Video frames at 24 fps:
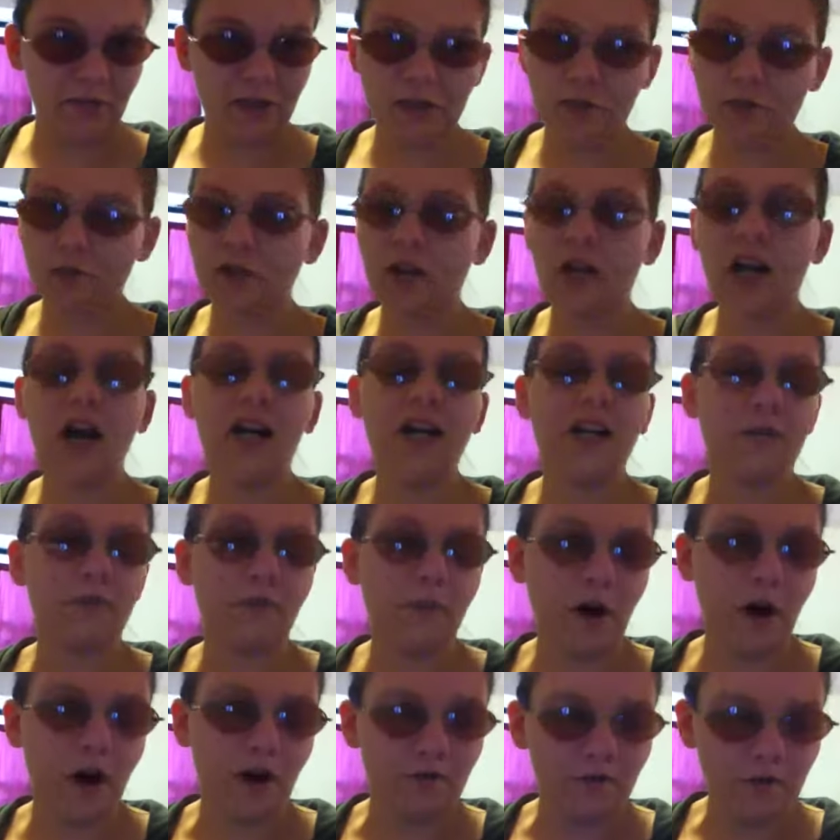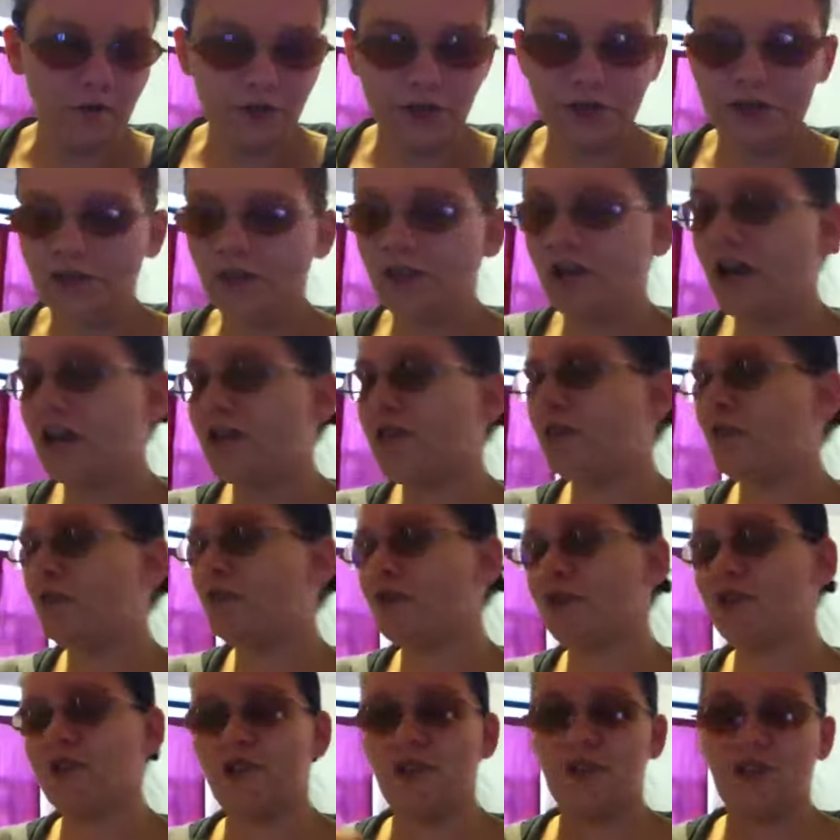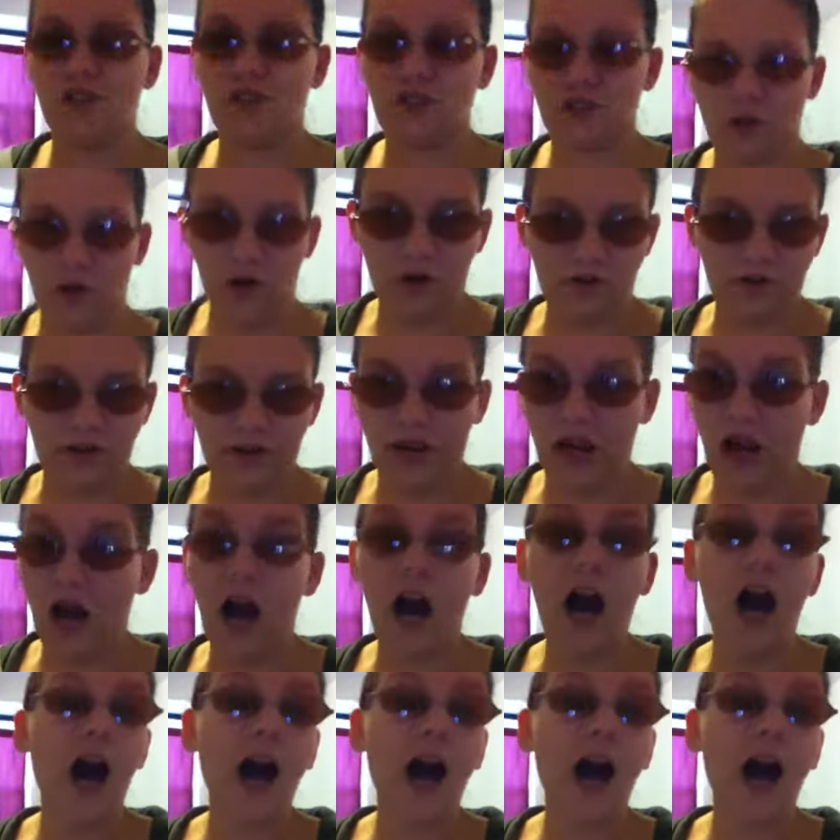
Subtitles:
because we're not impoverished. Neither of us is starving.